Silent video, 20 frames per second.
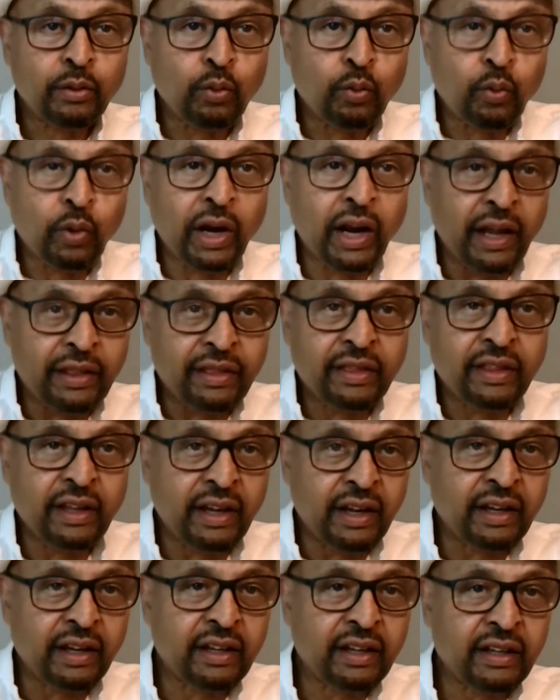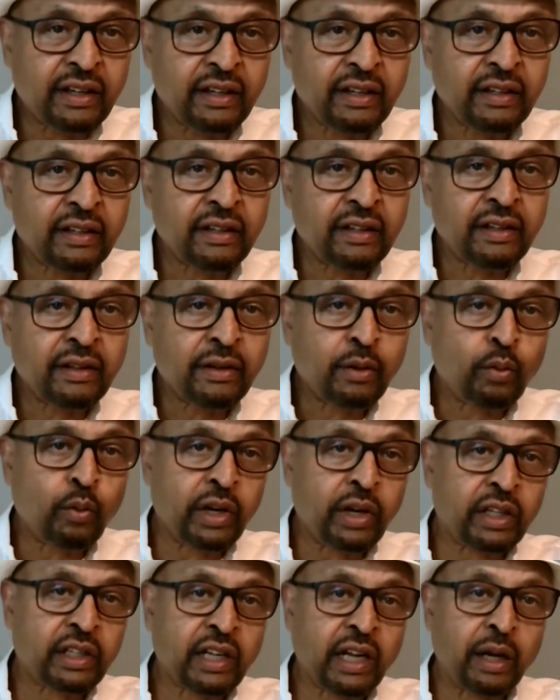what I think
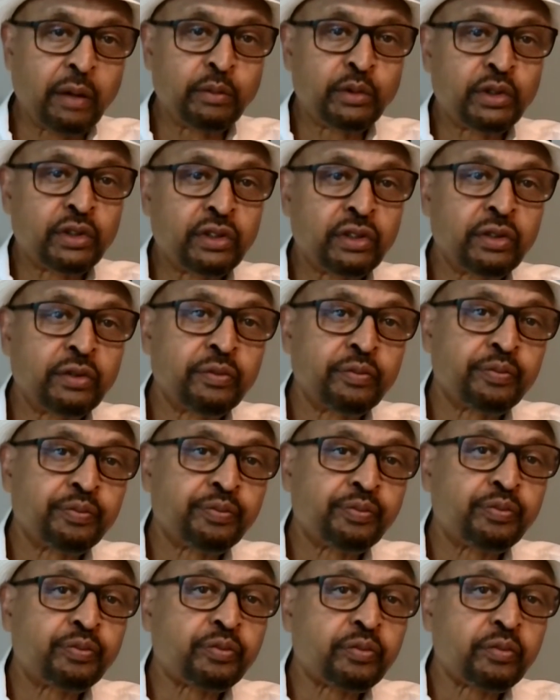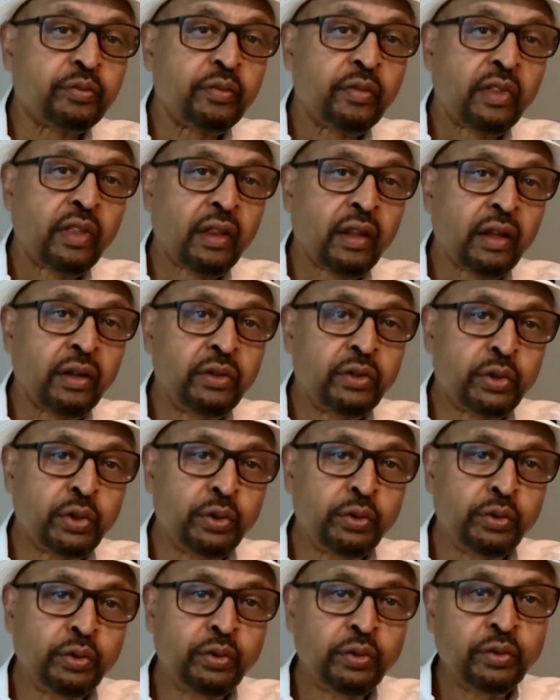when it comes
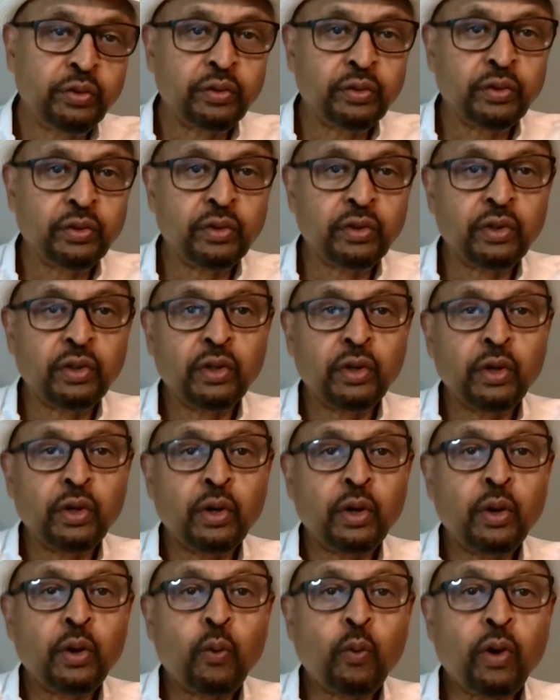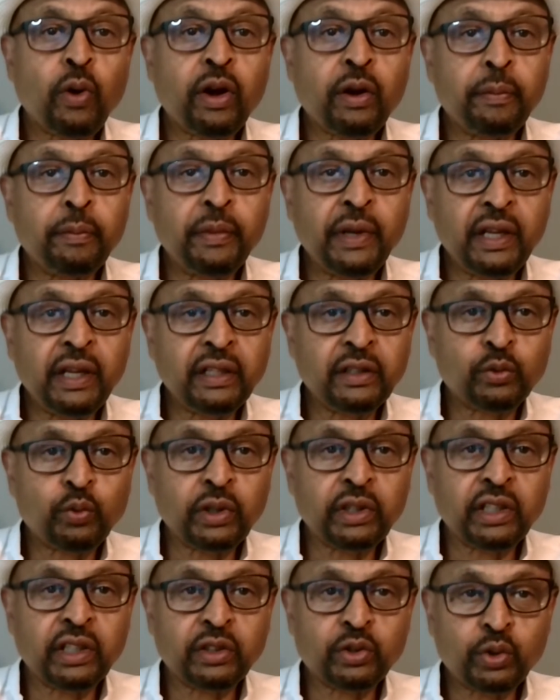to what it means,
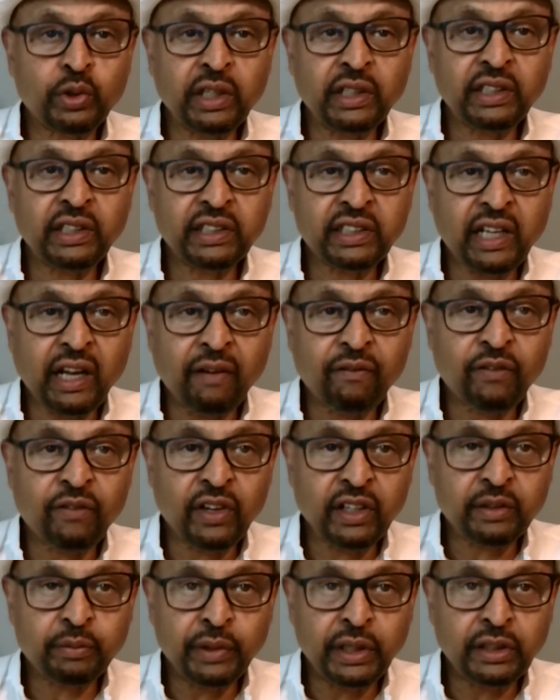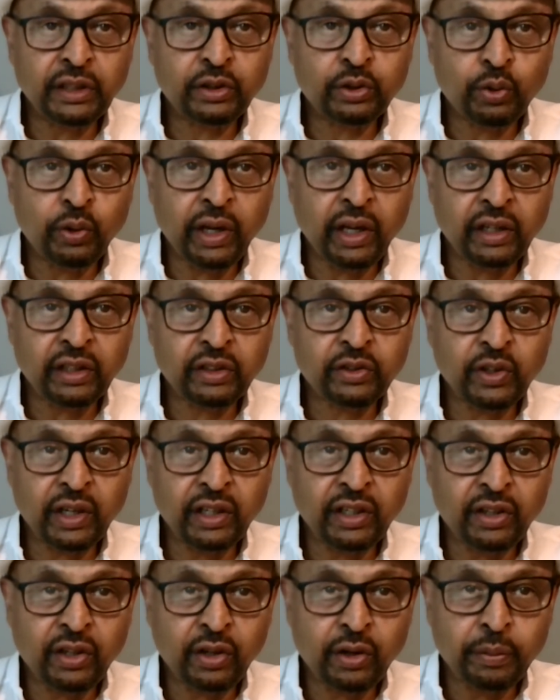what the Sudanese conflict means to Eritrea
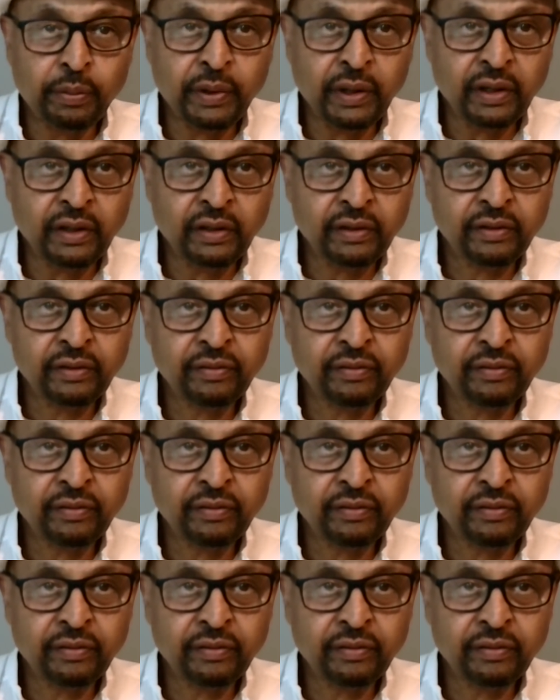and Ethiopia.